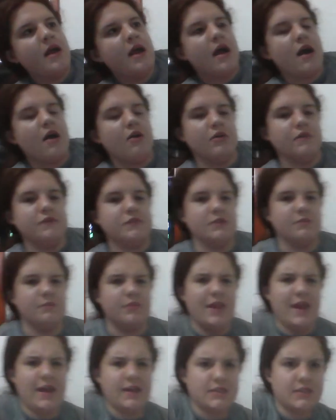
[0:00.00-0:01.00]
out of some
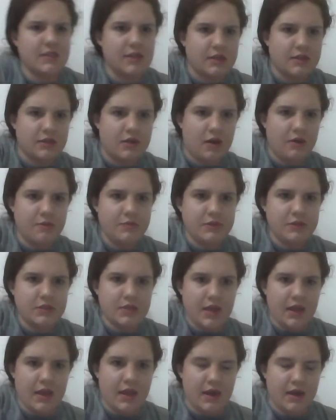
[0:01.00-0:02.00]
plastic tubs
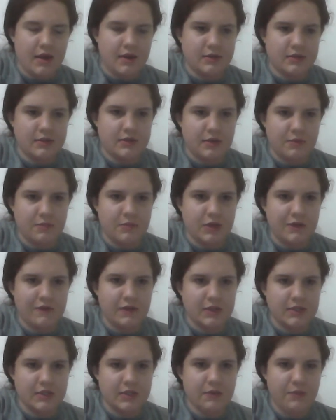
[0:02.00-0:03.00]
and some
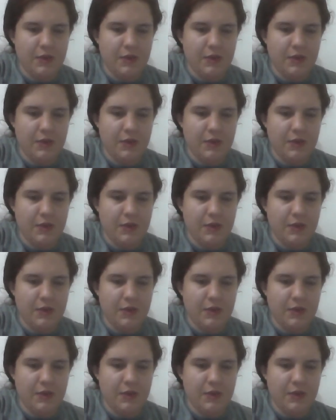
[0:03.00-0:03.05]
PVC